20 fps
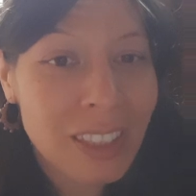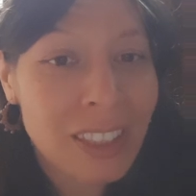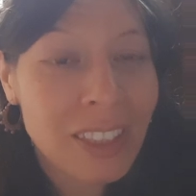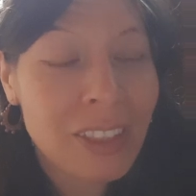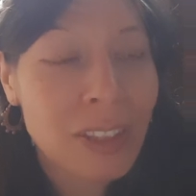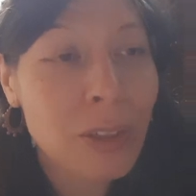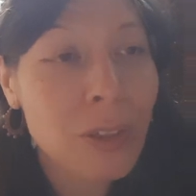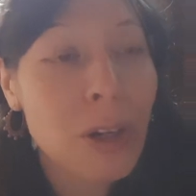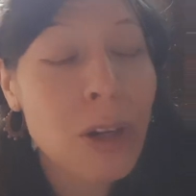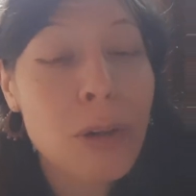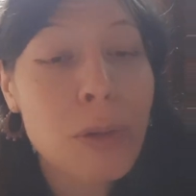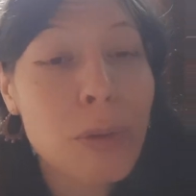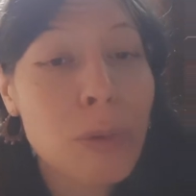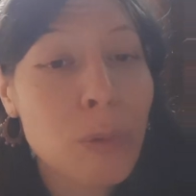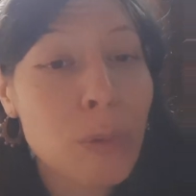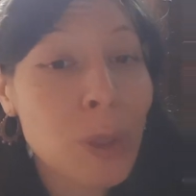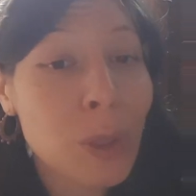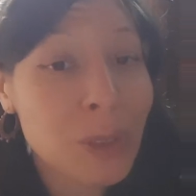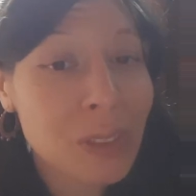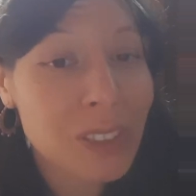her own
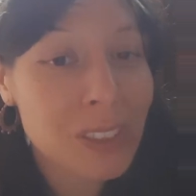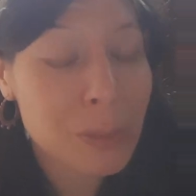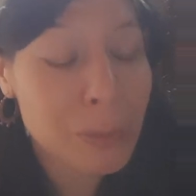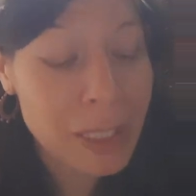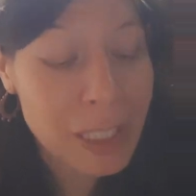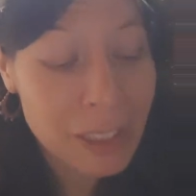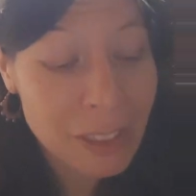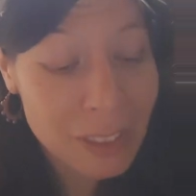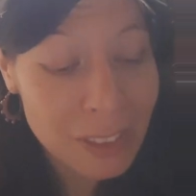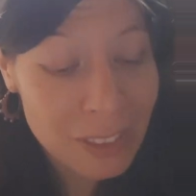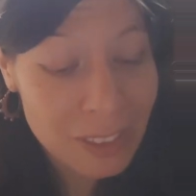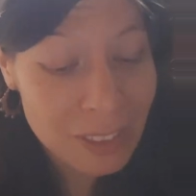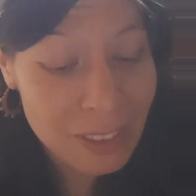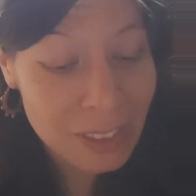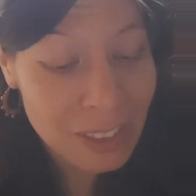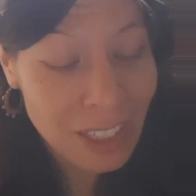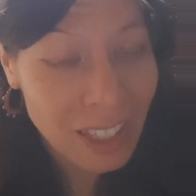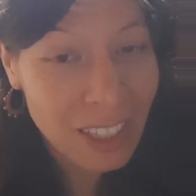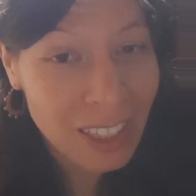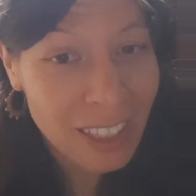waltz,
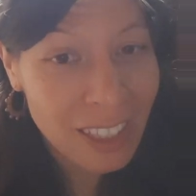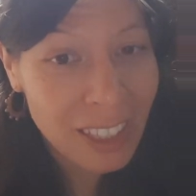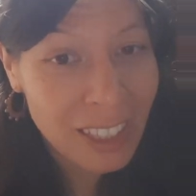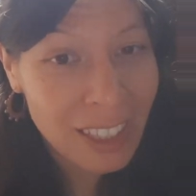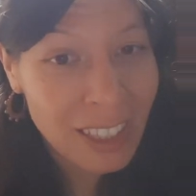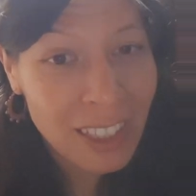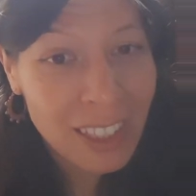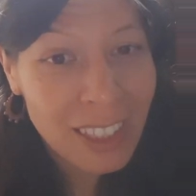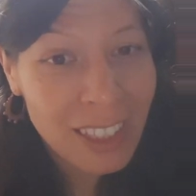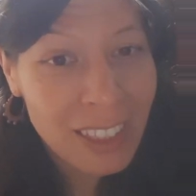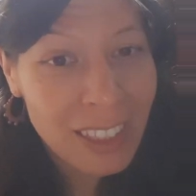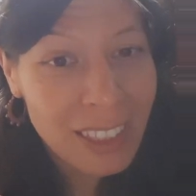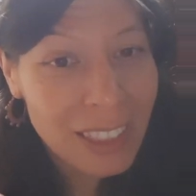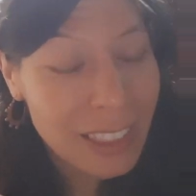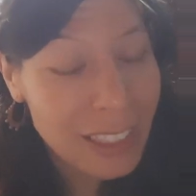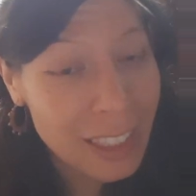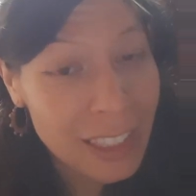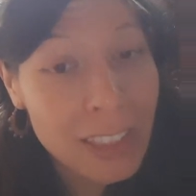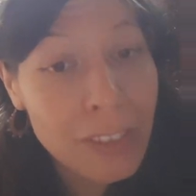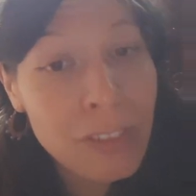because
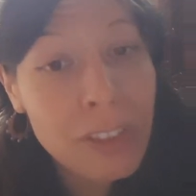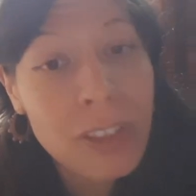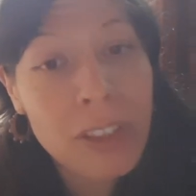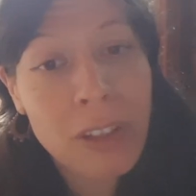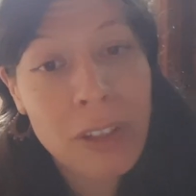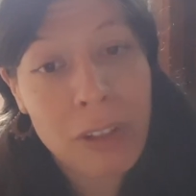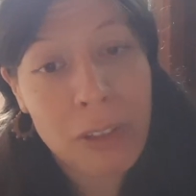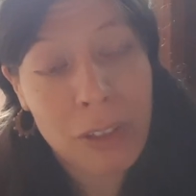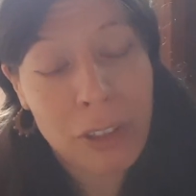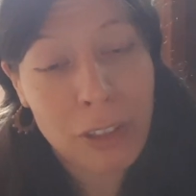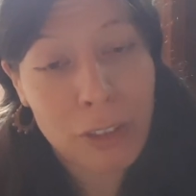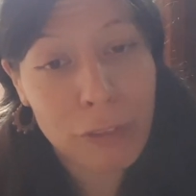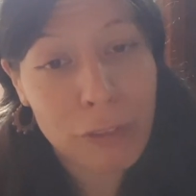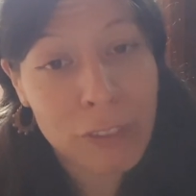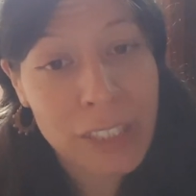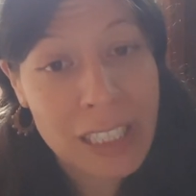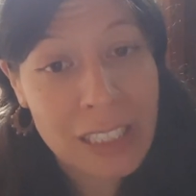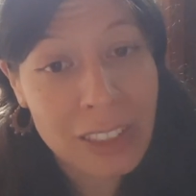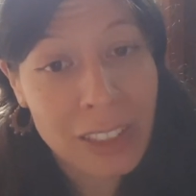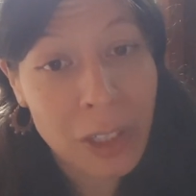even though her
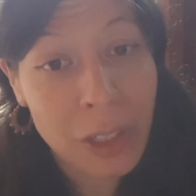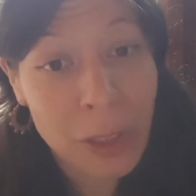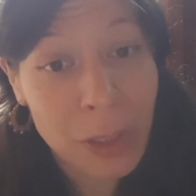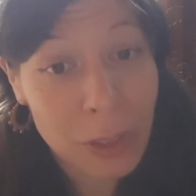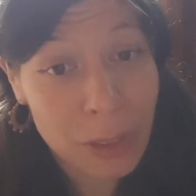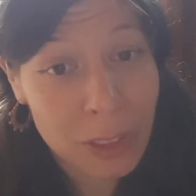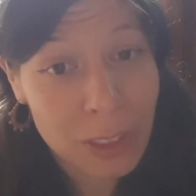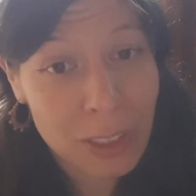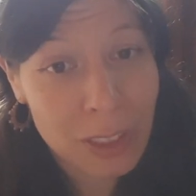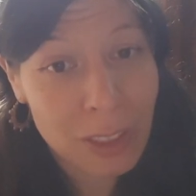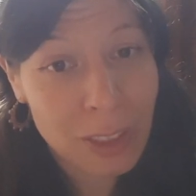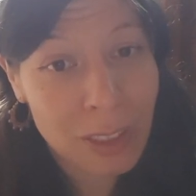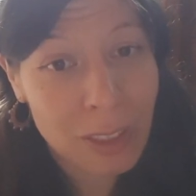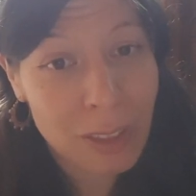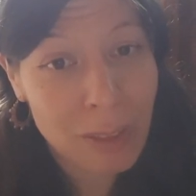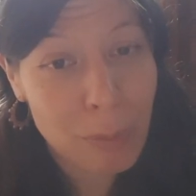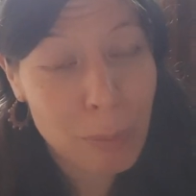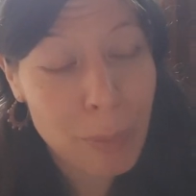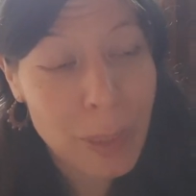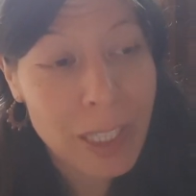feet hurt
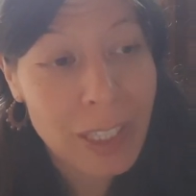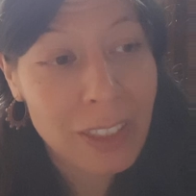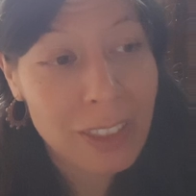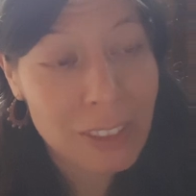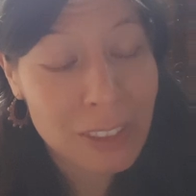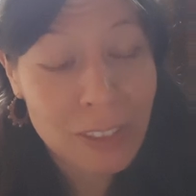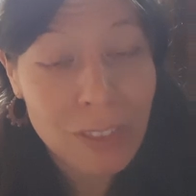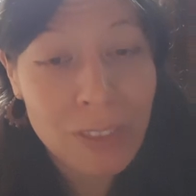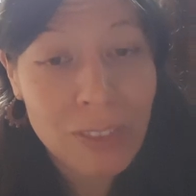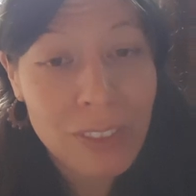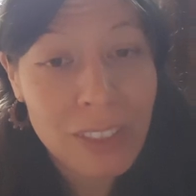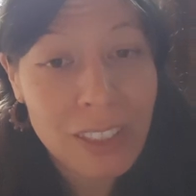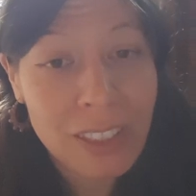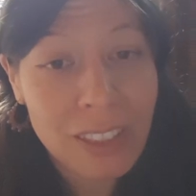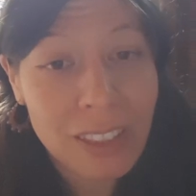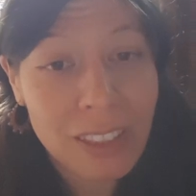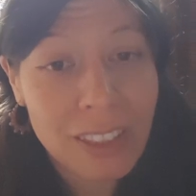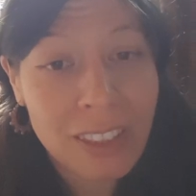because of the